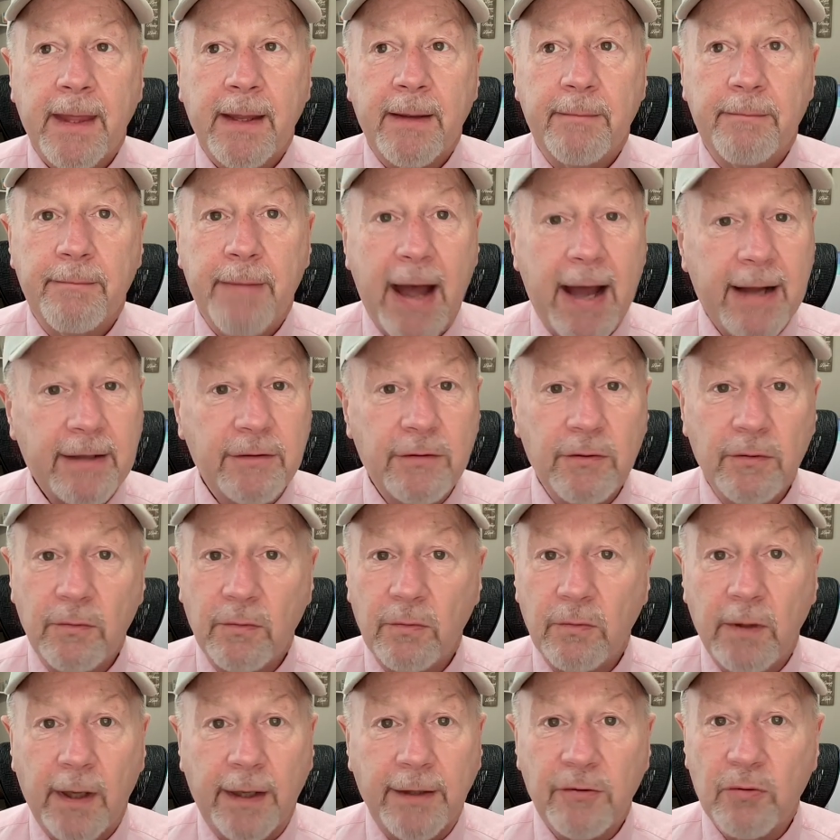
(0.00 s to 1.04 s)
back to
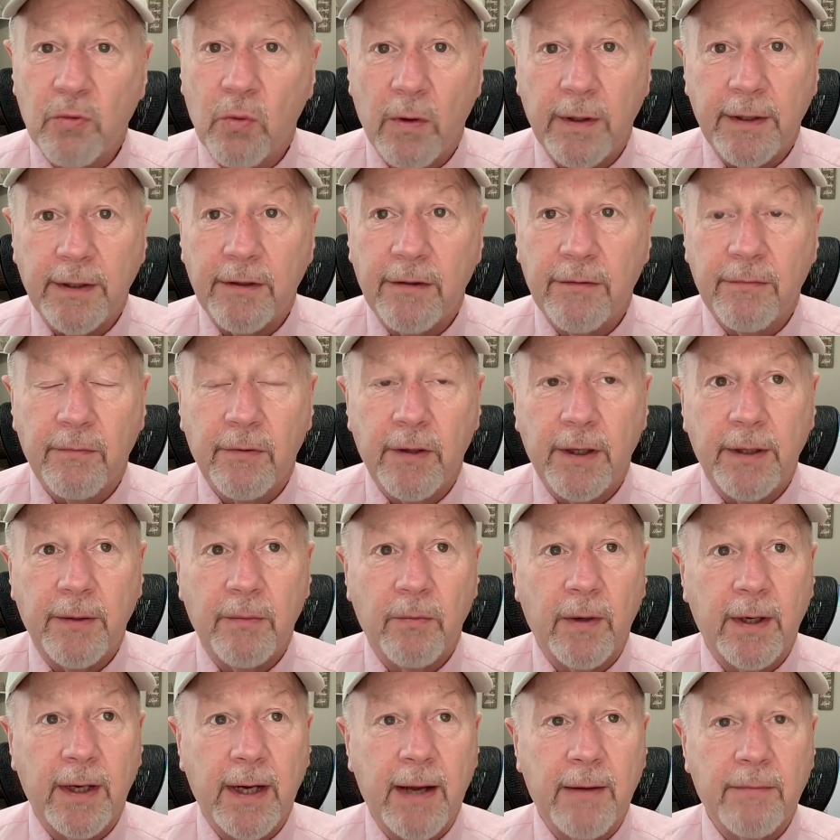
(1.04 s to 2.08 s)
like 23
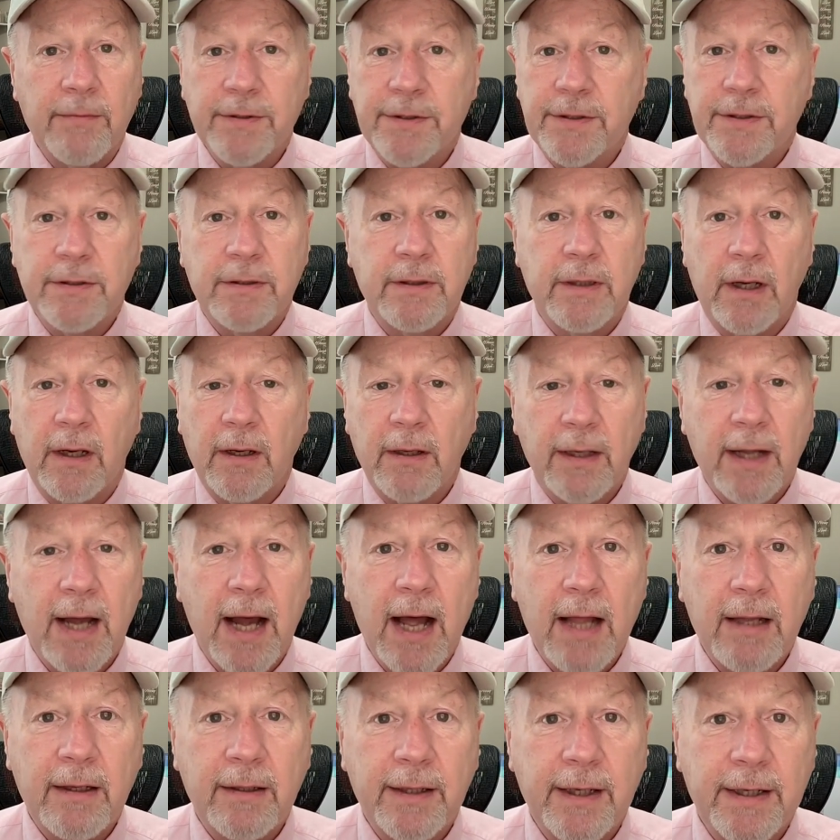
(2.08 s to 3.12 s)
when I was, the
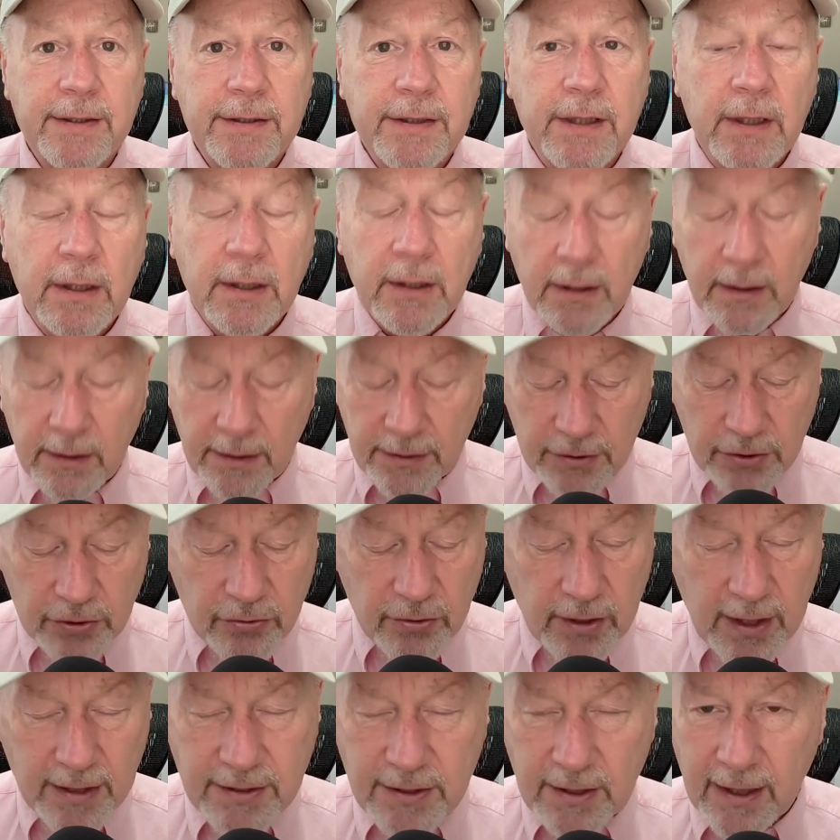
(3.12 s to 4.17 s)
holidays, the
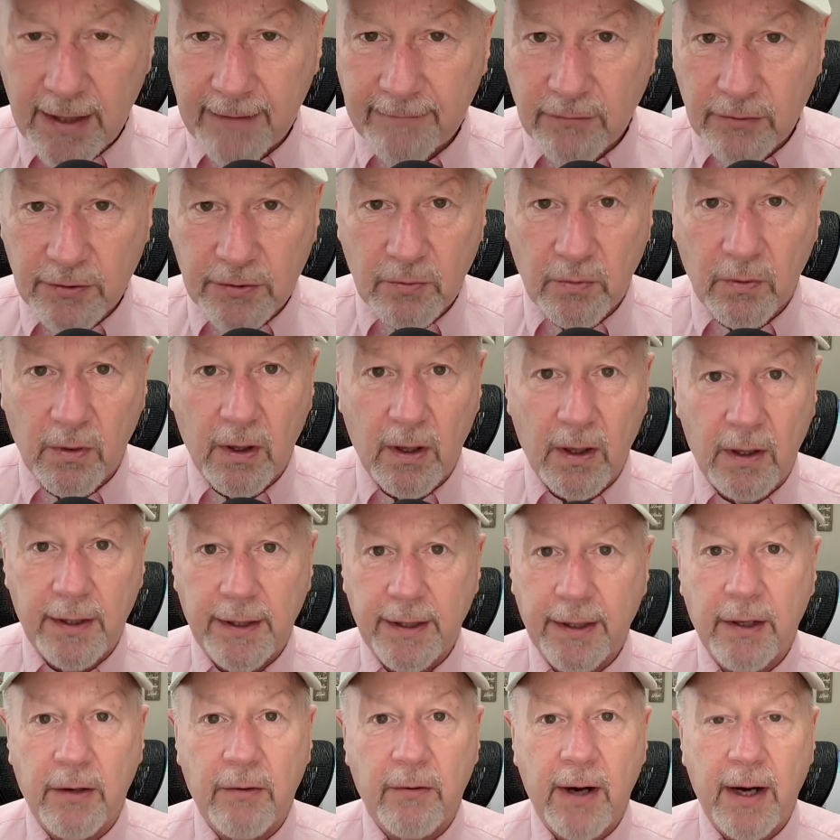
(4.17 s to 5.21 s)
stress levels were
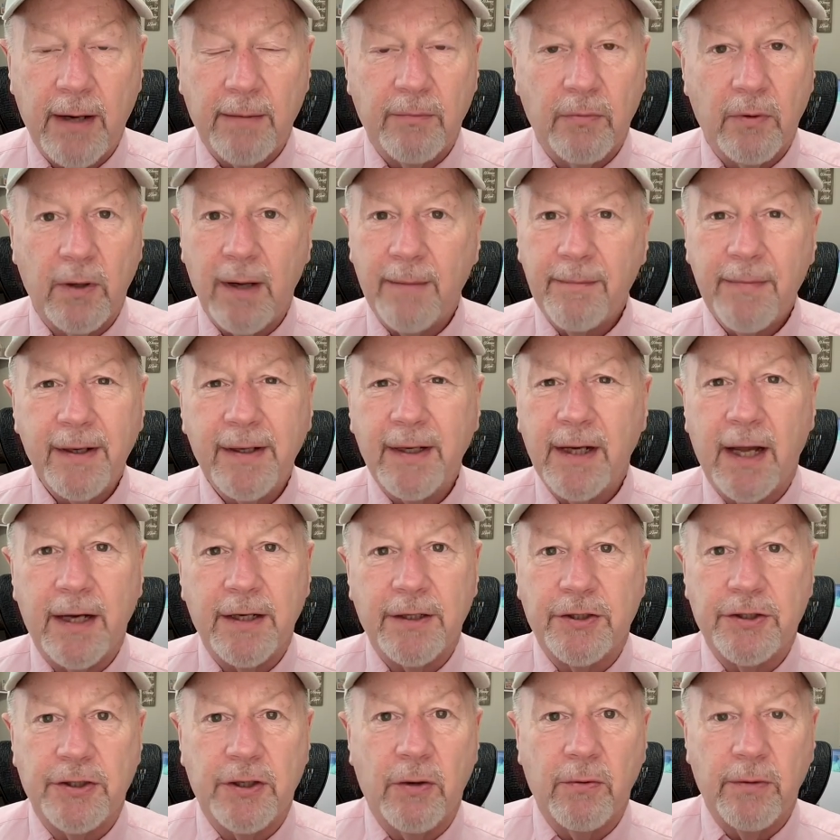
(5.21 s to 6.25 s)
incredible. I might not have
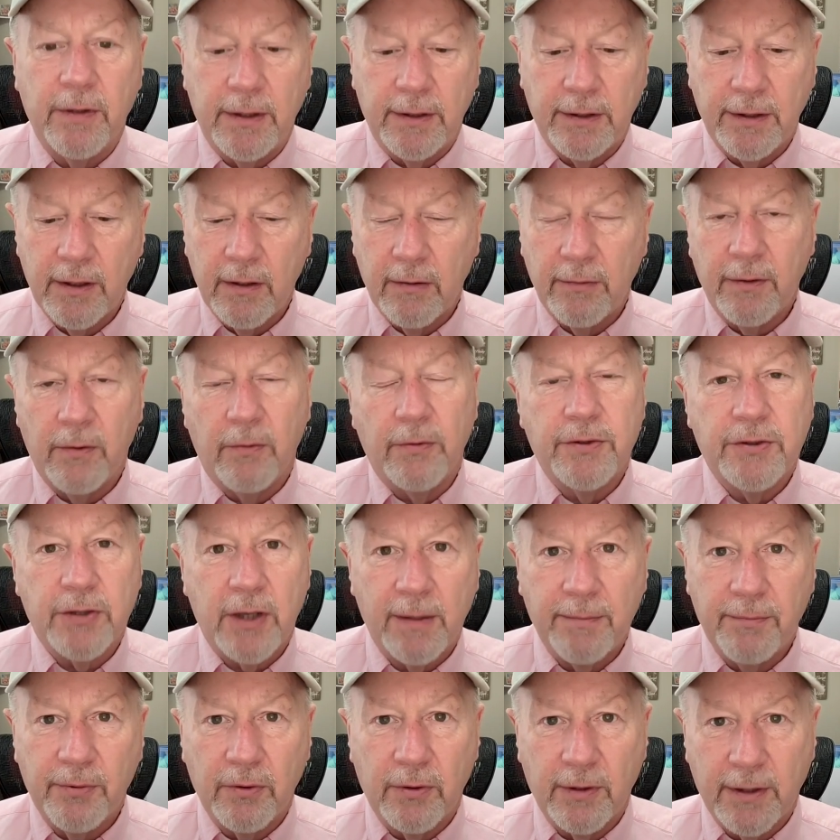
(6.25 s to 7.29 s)
showed it. You always try
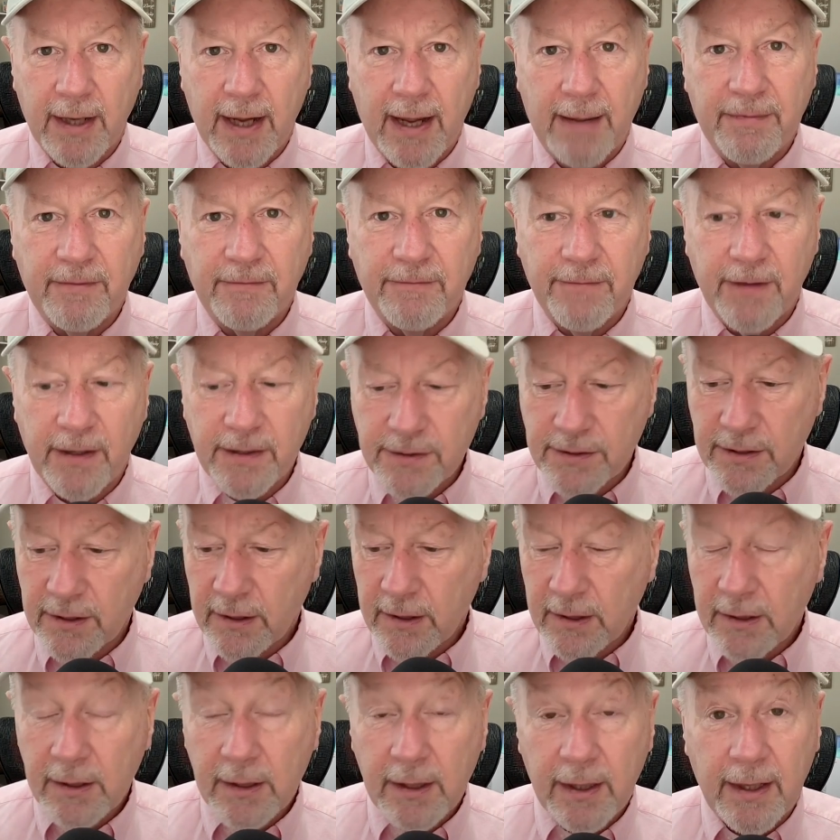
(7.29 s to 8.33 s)
to put on a happy face.
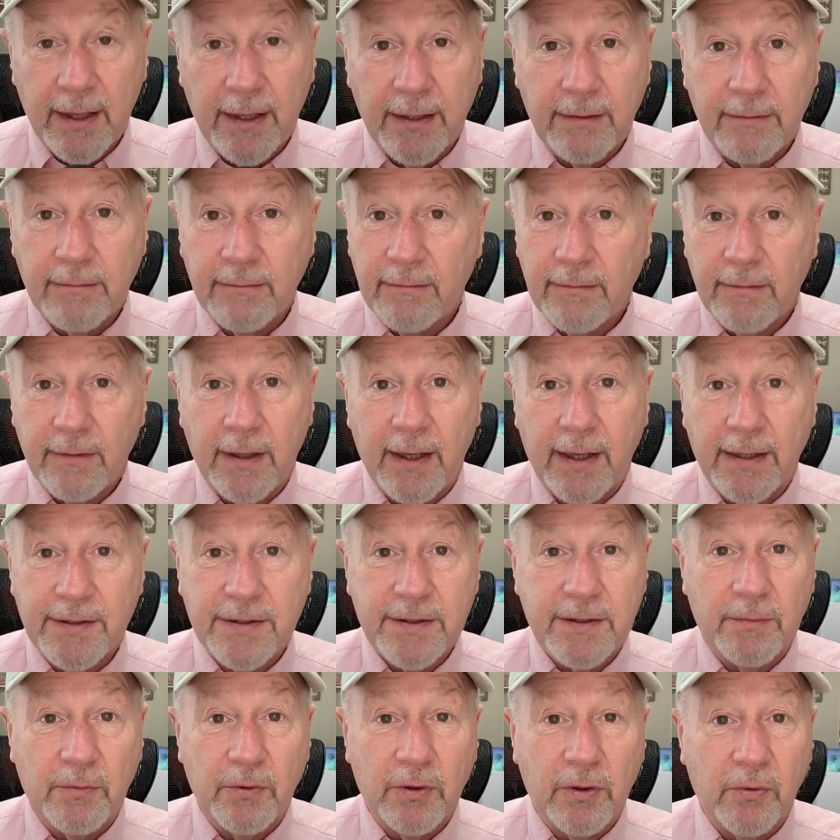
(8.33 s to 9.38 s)
And as
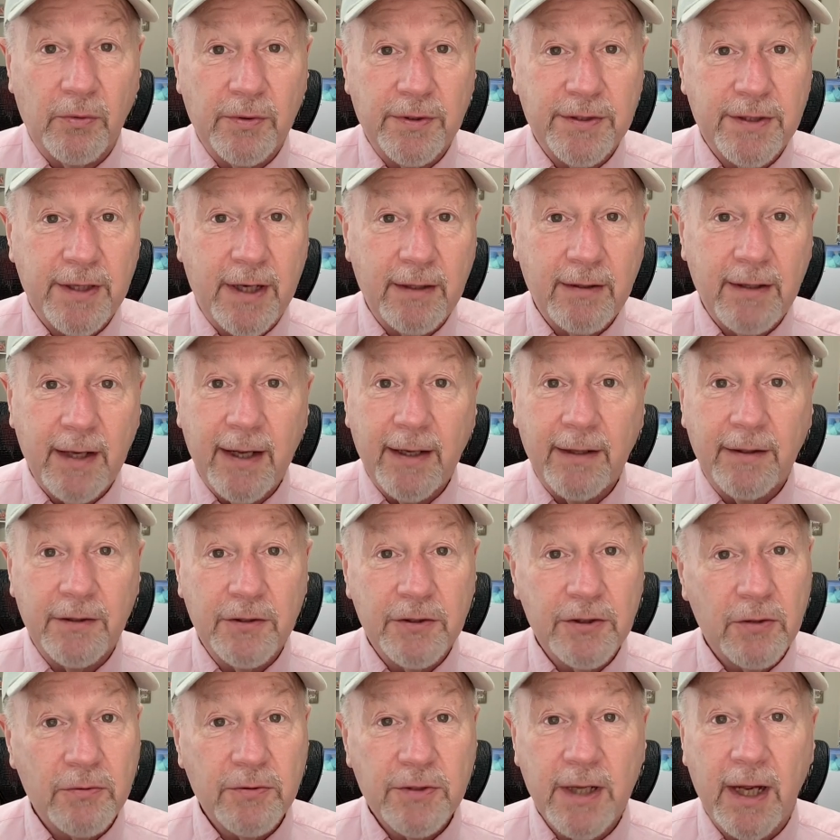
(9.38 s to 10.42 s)
someone always said, hey, the
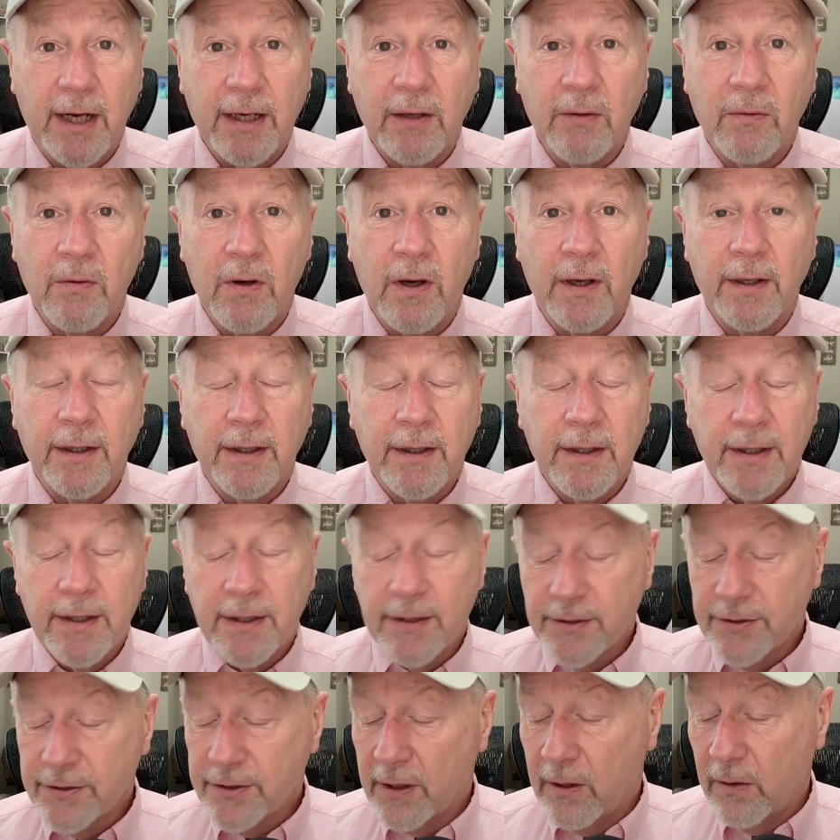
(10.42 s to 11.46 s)
show's got to go on.
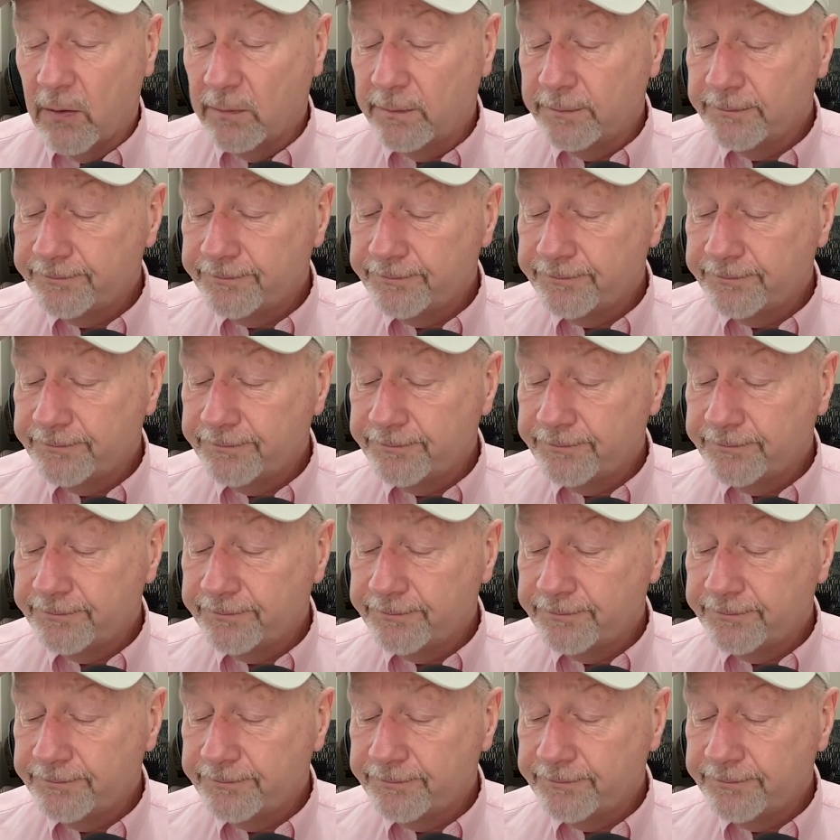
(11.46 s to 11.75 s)
So